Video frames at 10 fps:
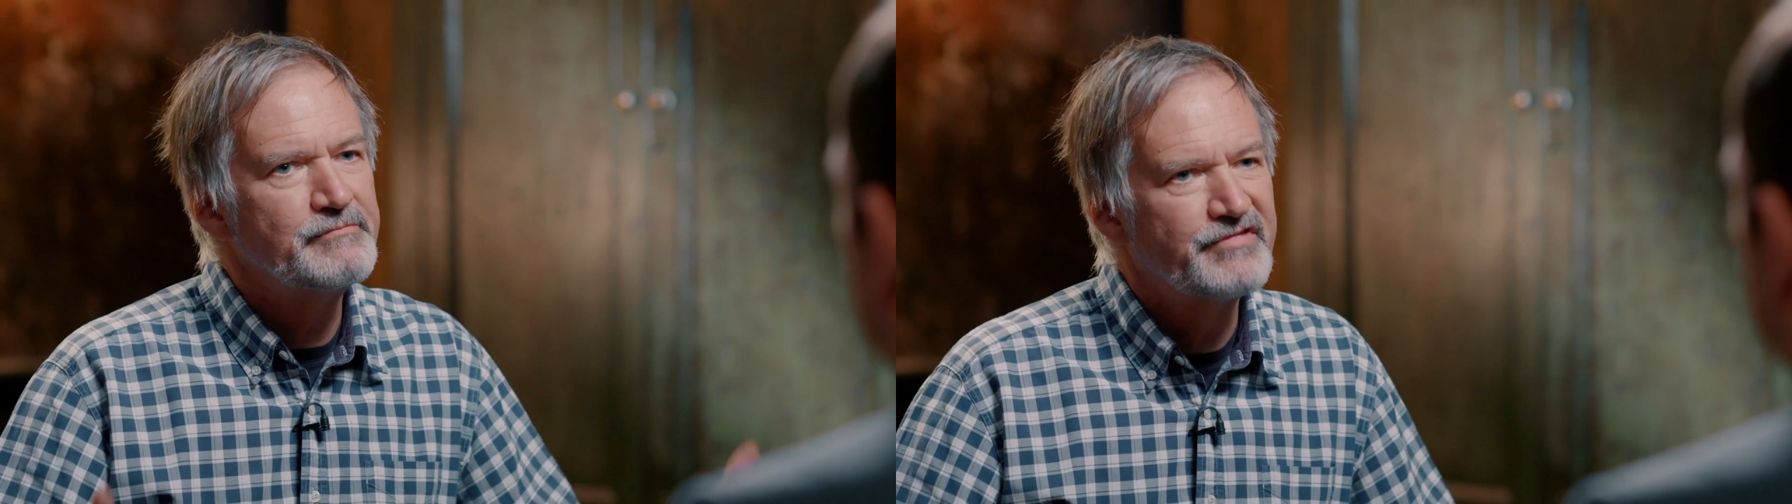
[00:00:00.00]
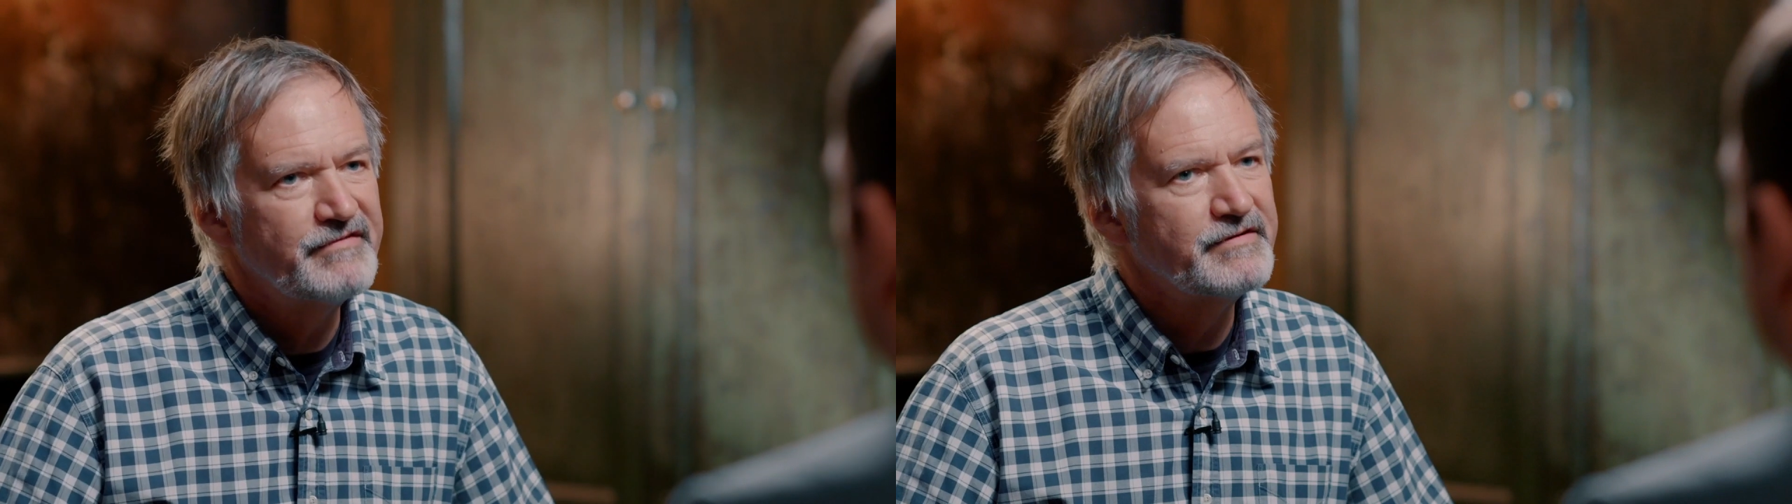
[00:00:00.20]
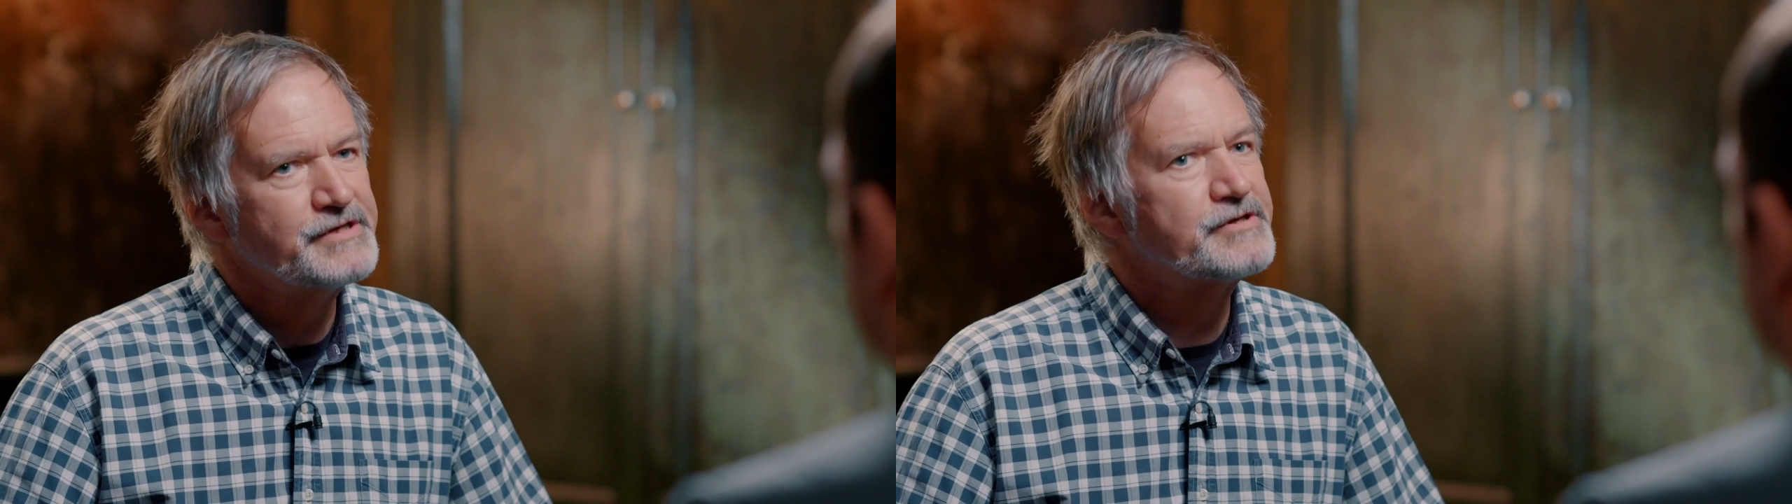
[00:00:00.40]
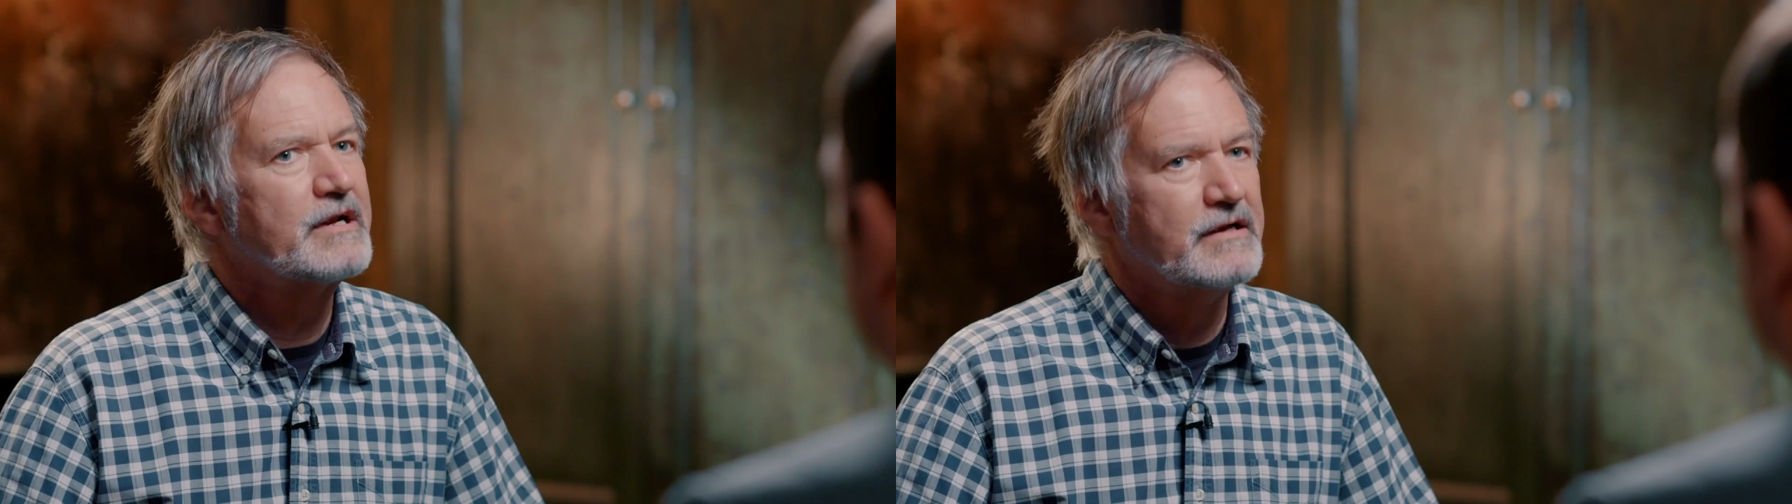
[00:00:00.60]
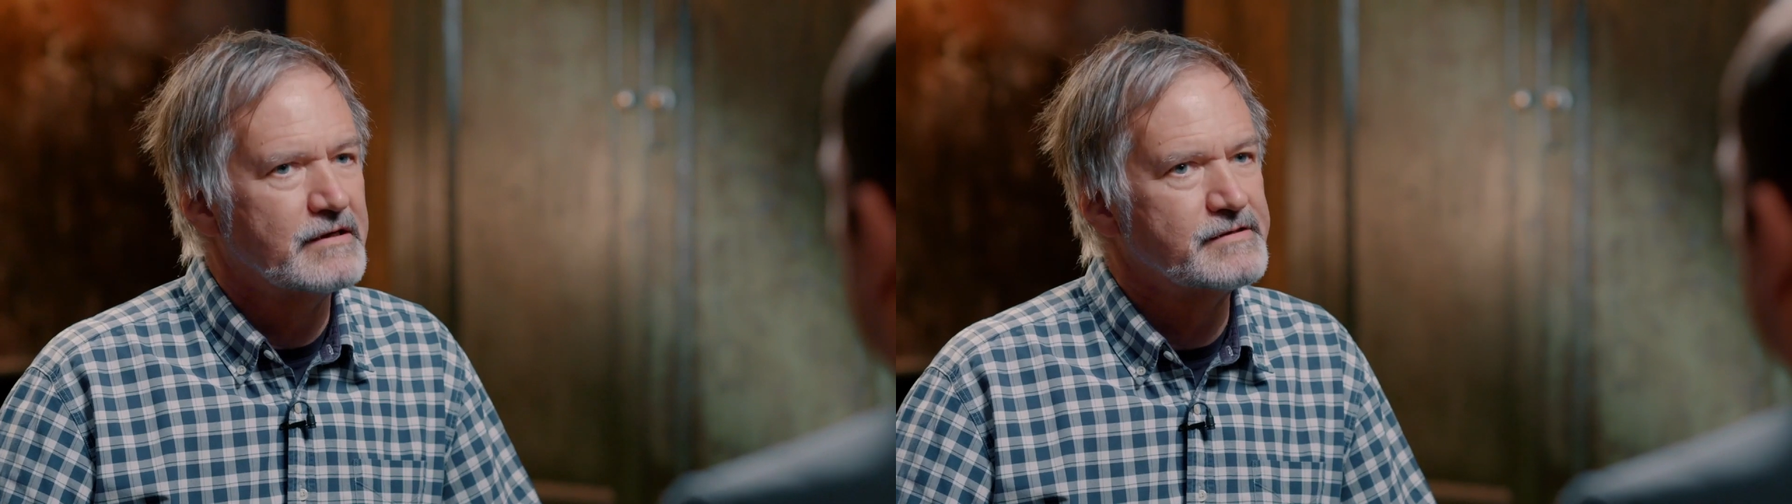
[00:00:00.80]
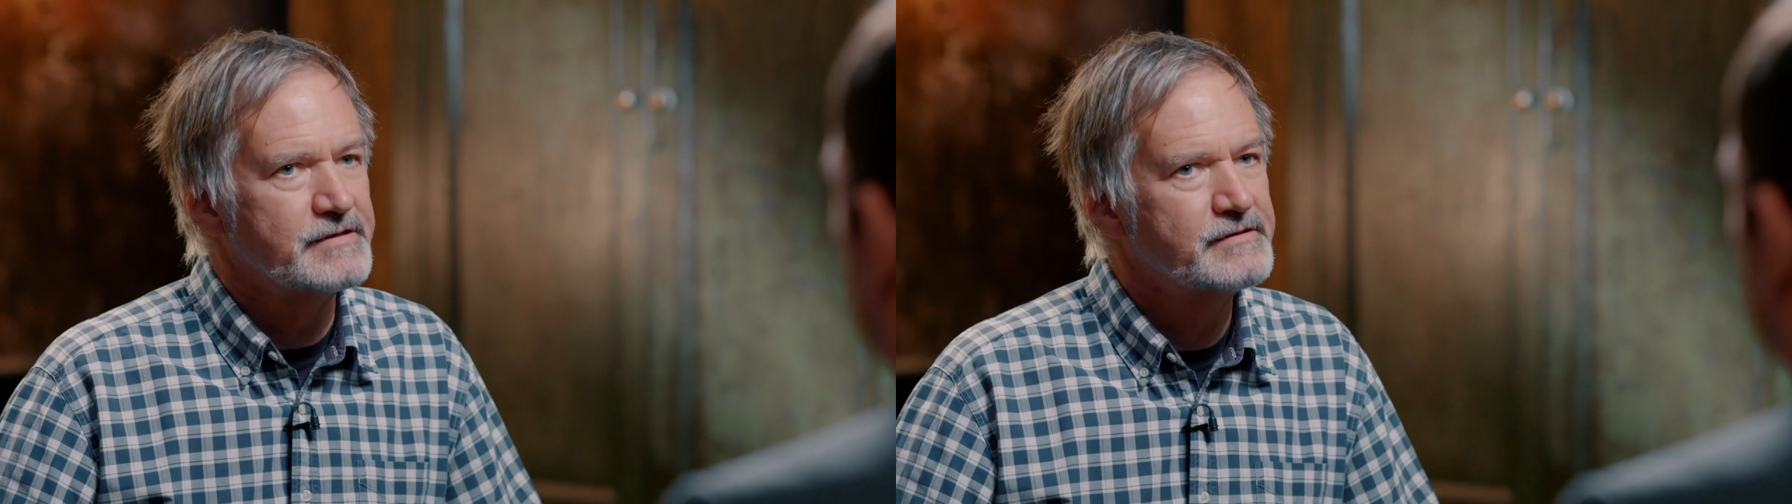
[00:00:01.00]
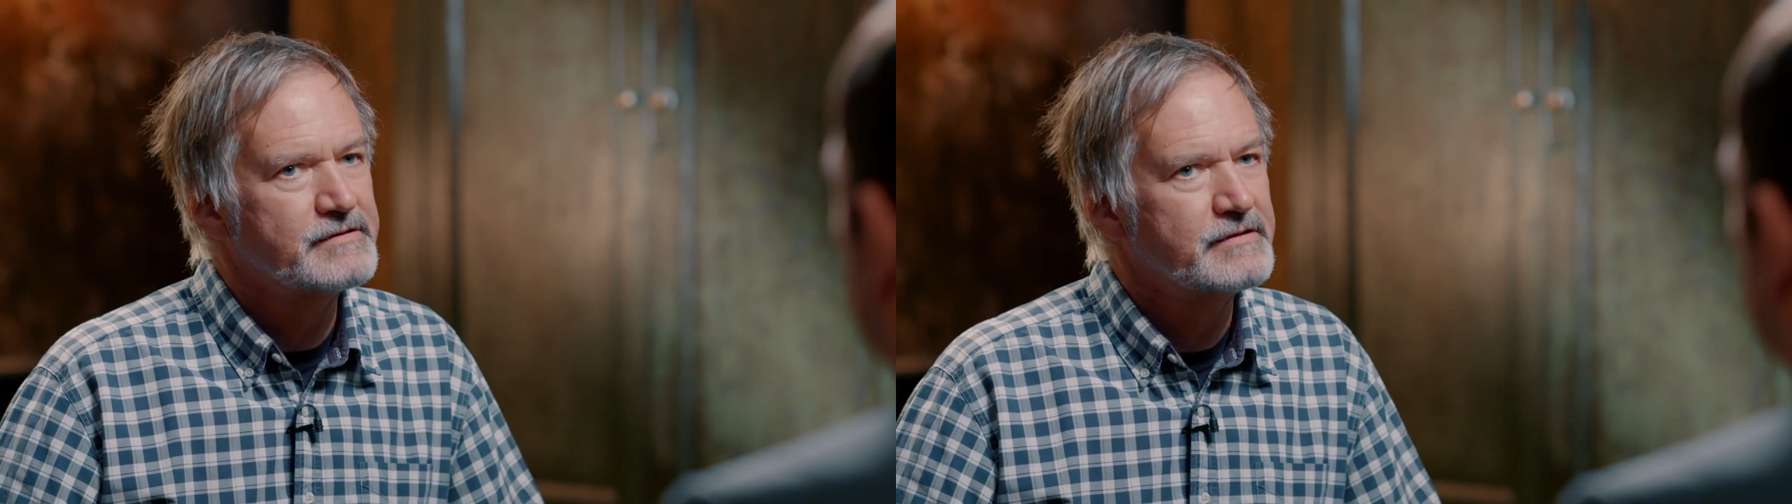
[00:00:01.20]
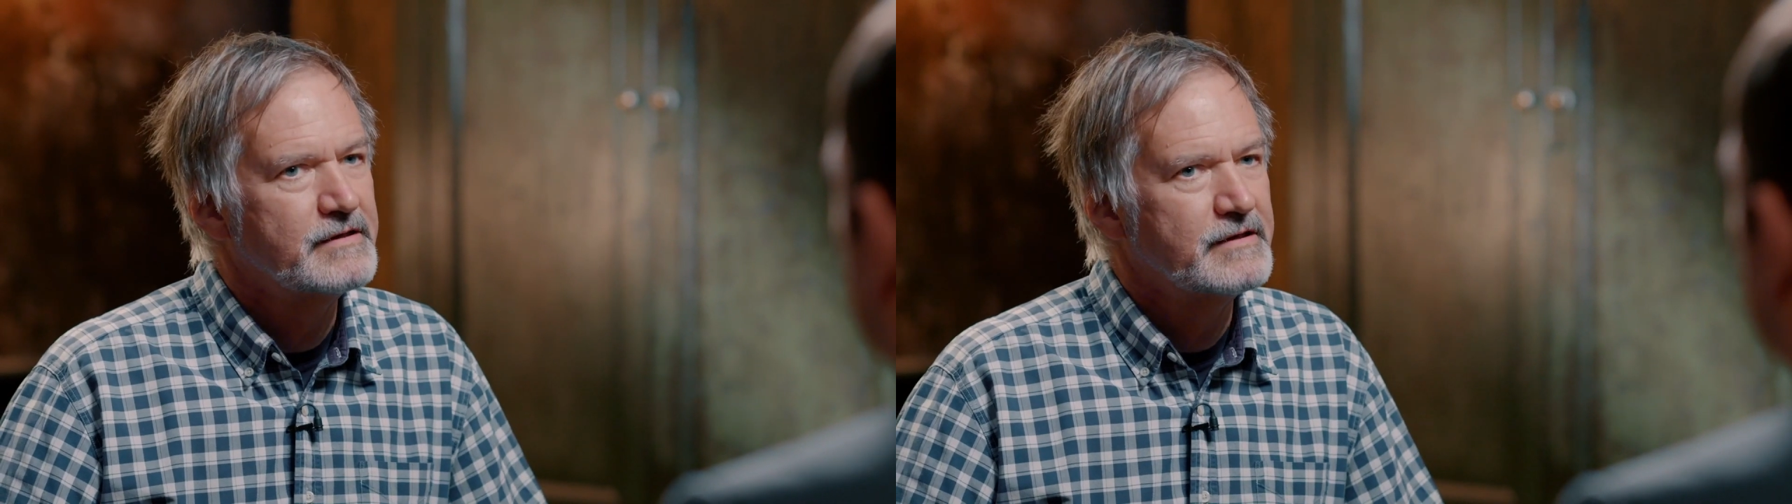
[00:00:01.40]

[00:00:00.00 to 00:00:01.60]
privileged classes.